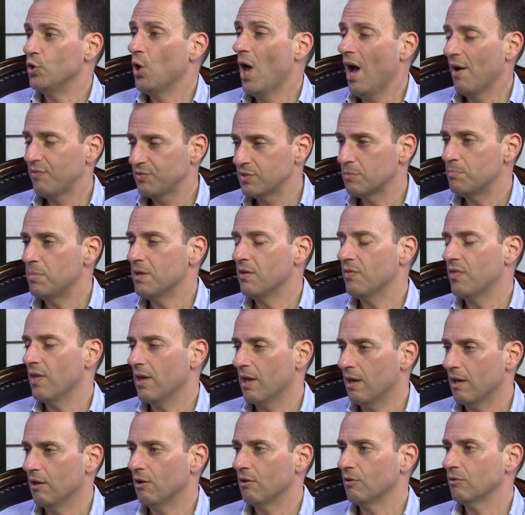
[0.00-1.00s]
You have to be
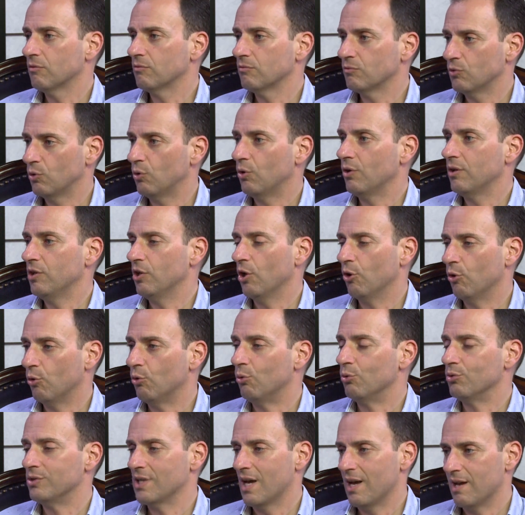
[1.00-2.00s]
there,
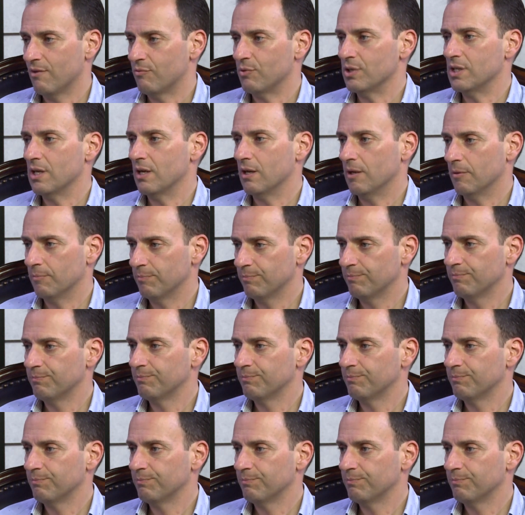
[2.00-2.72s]
all day, every day.